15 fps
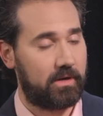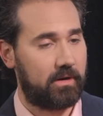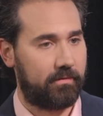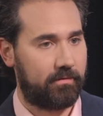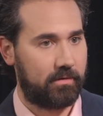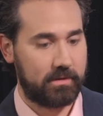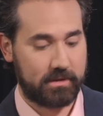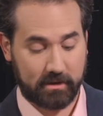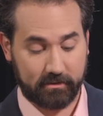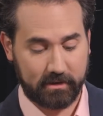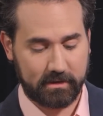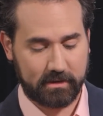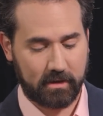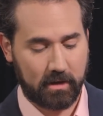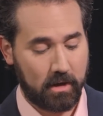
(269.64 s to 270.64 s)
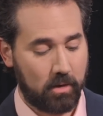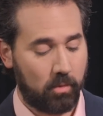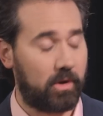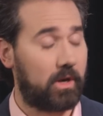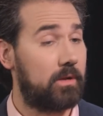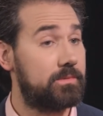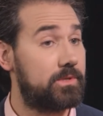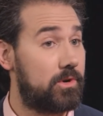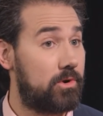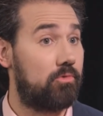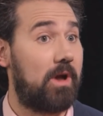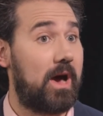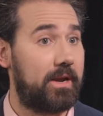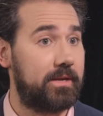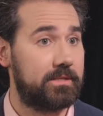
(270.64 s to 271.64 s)
difference, at least when it comes to
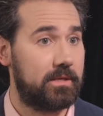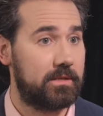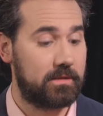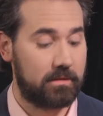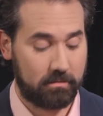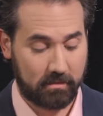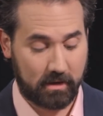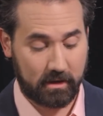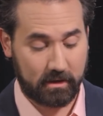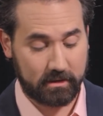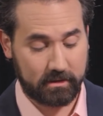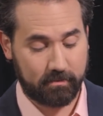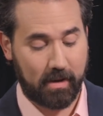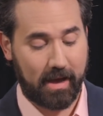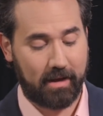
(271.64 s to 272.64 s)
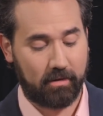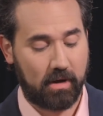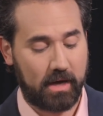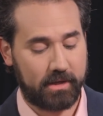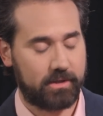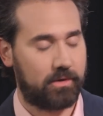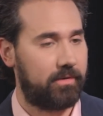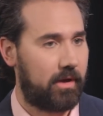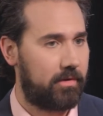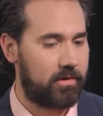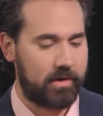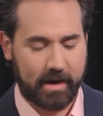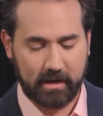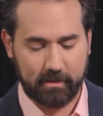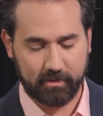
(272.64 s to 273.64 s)
neuroticism, is biological. The other
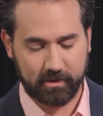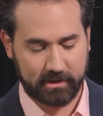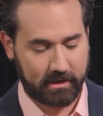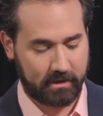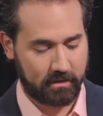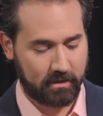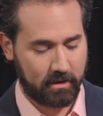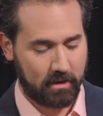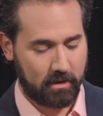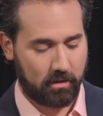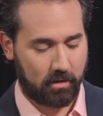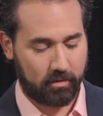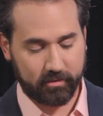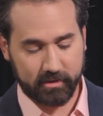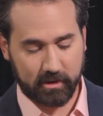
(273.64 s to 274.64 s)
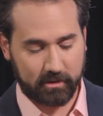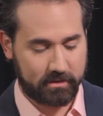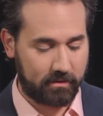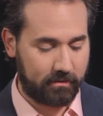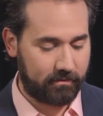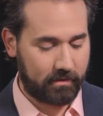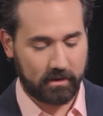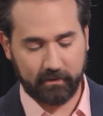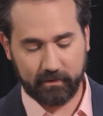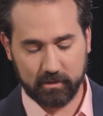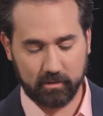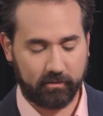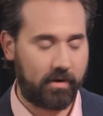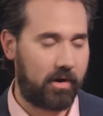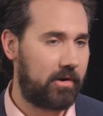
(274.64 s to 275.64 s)
90% are the result of
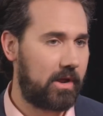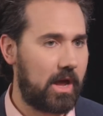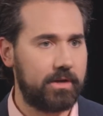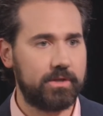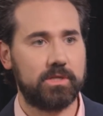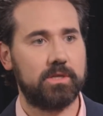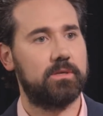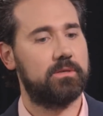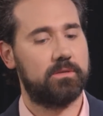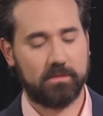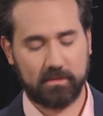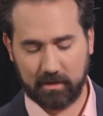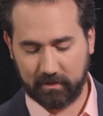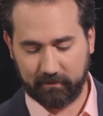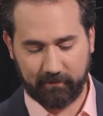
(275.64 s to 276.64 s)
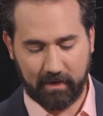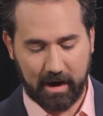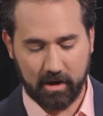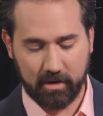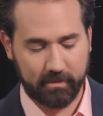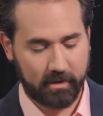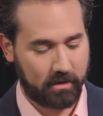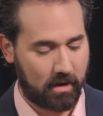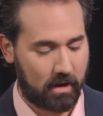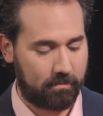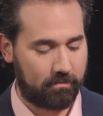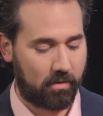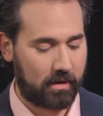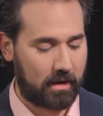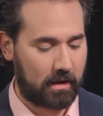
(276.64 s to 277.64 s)
individual variation, environment,
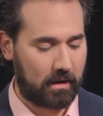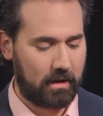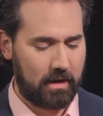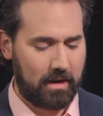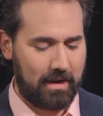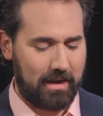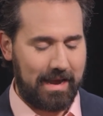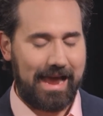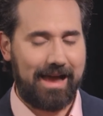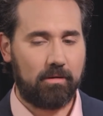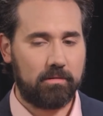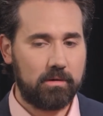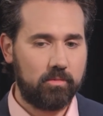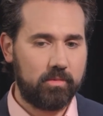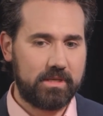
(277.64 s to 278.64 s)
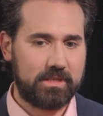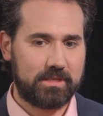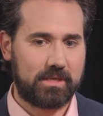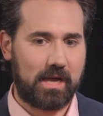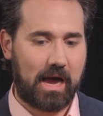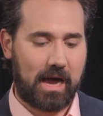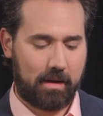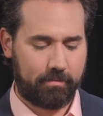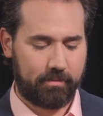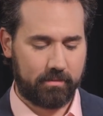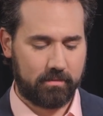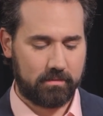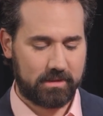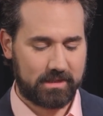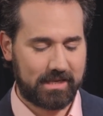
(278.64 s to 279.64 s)
upbringing. How can we stop
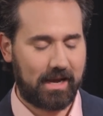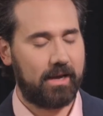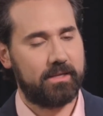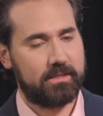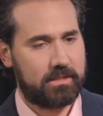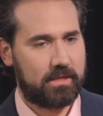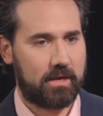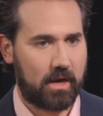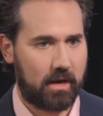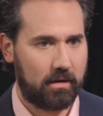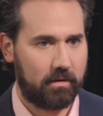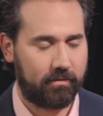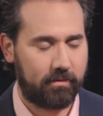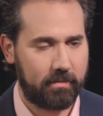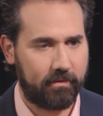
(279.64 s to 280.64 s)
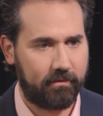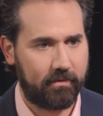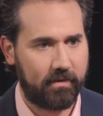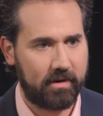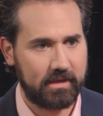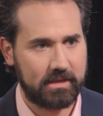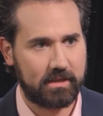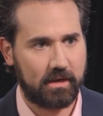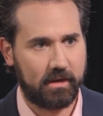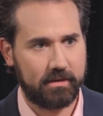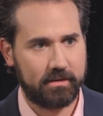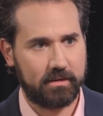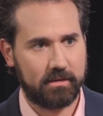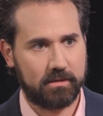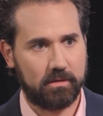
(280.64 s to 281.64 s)
science denial from the very
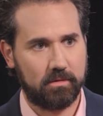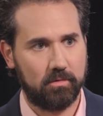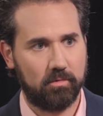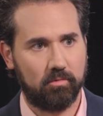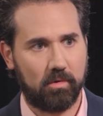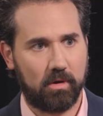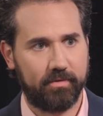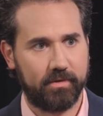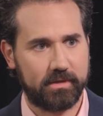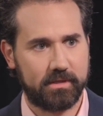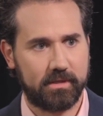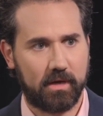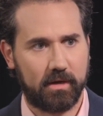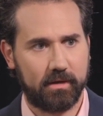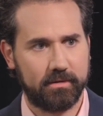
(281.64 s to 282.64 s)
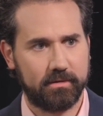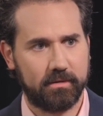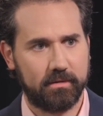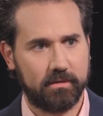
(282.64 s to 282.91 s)
scientists who run the studies?